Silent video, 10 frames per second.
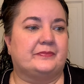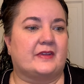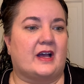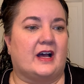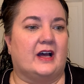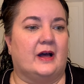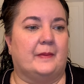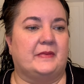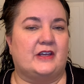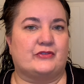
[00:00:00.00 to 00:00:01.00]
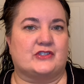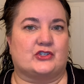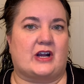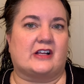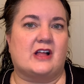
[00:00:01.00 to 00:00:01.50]
Um, if it's a
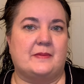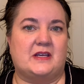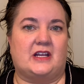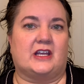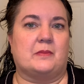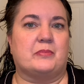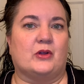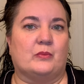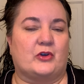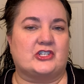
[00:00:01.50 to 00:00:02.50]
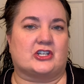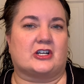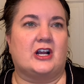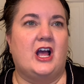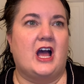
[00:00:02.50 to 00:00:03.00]
dry climate, it can pull
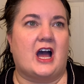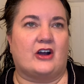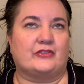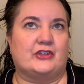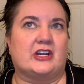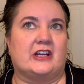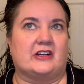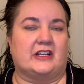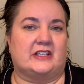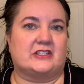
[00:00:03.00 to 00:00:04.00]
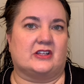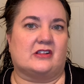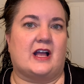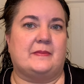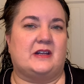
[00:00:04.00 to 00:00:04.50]
moisture out of your hair and into the
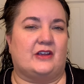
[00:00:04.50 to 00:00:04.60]
climate.